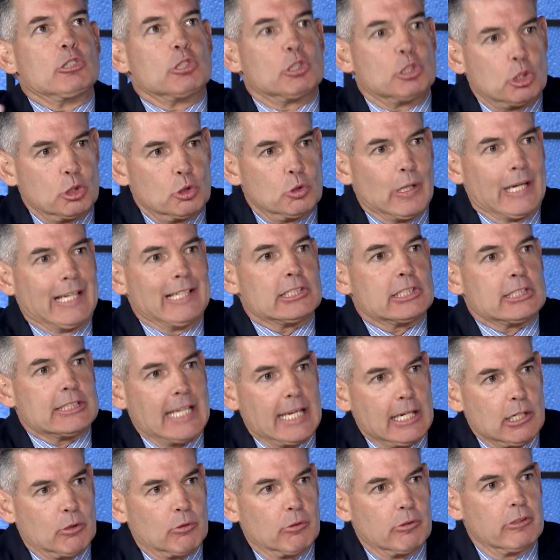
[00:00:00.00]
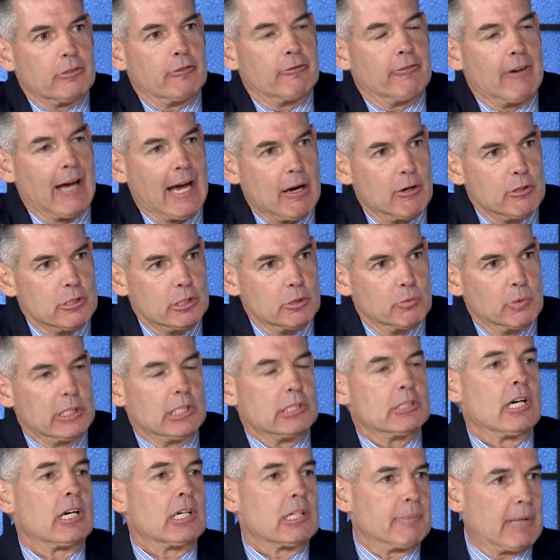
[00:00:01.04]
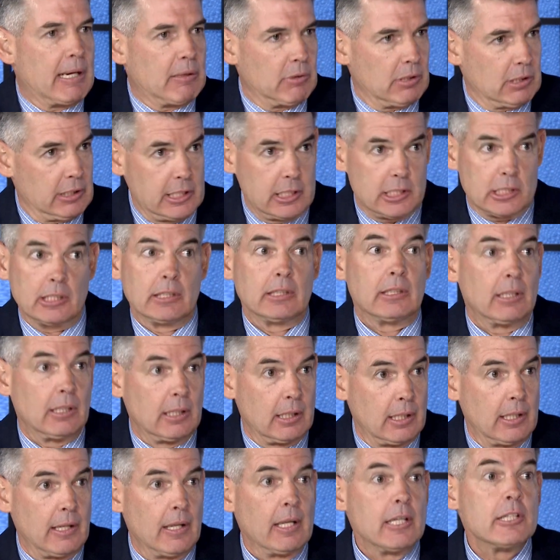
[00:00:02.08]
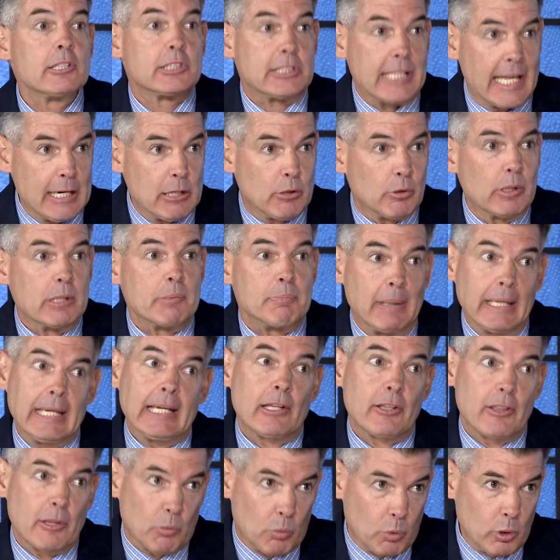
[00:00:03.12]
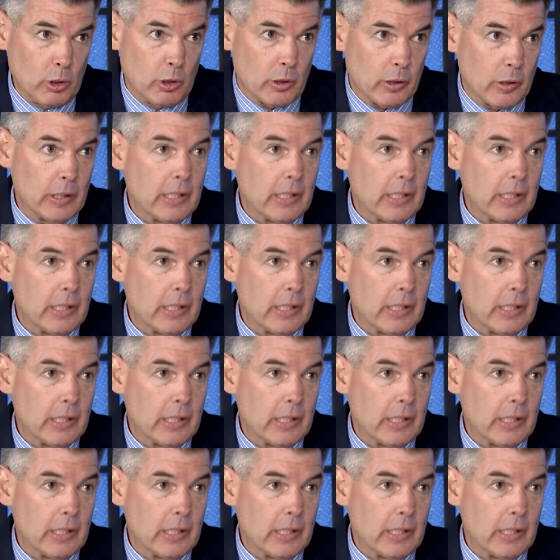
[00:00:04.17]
to a sacred value? When you talk about religion, sacred being the word.